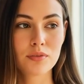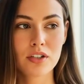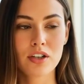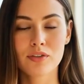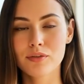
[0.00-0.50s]

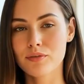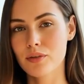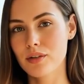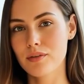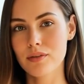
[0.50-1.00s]
first batch
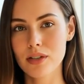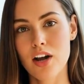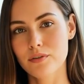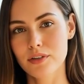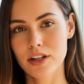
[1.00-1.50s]
sold out in
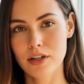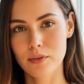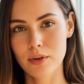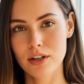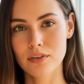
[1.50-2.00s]
2 days.